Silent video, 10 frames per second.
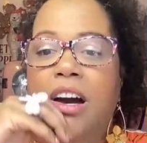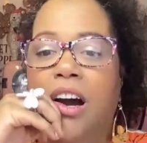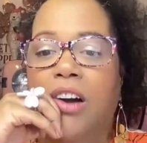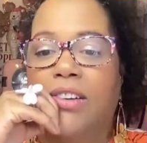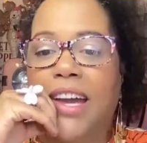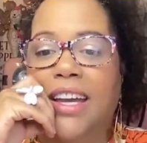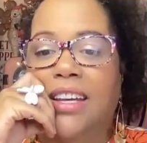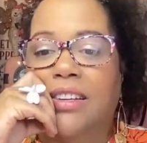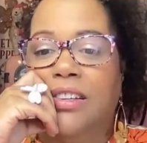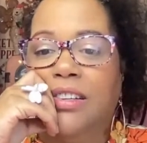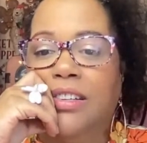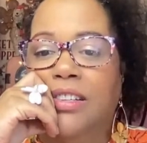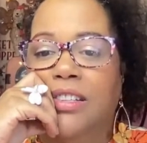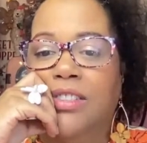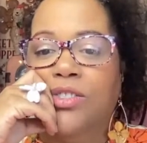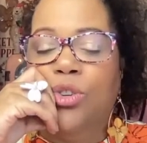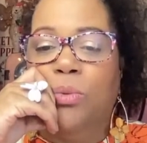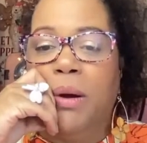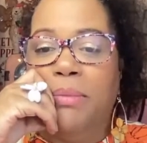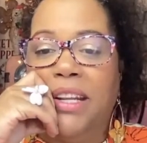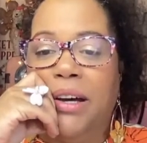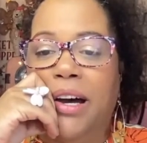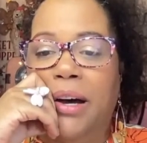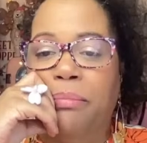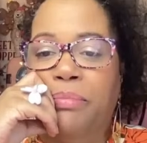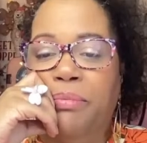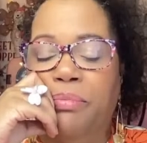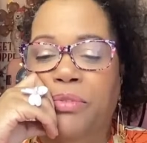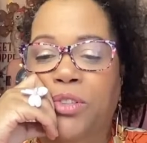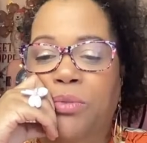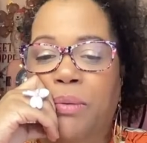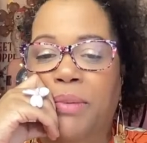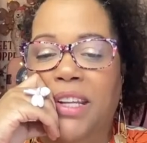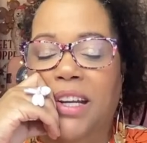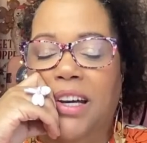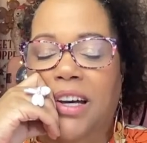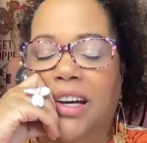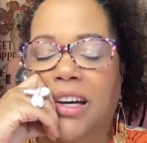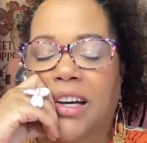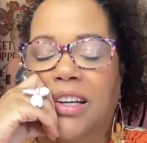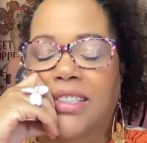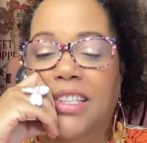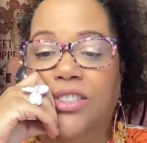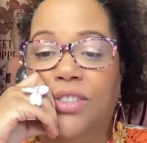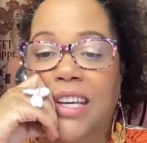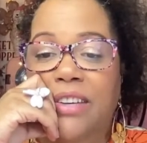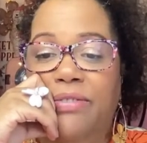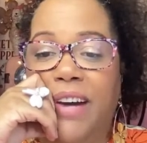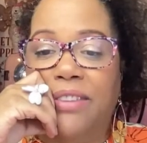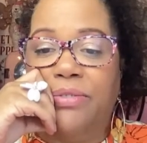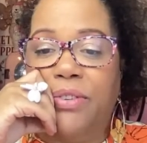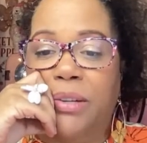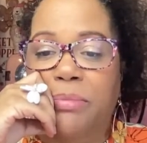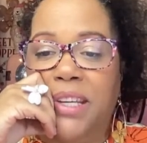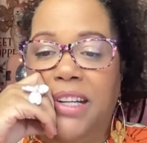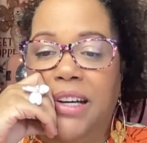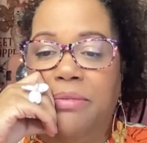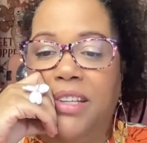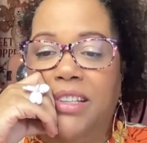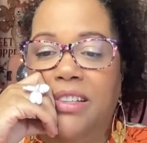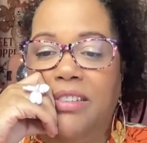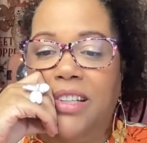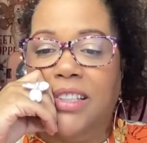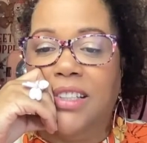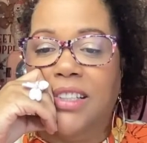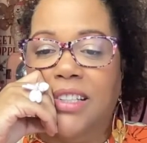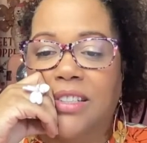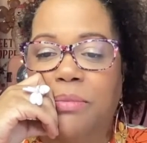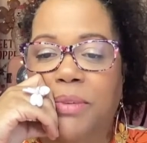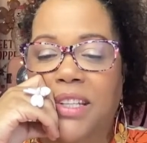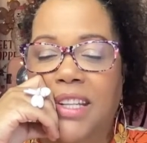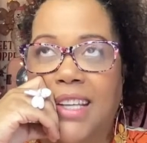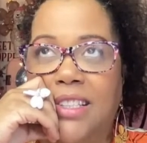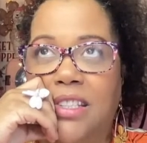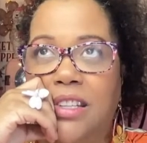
Okay. Do you want me to send you the invite for the meetup, Theodore Linda? It's gonna be next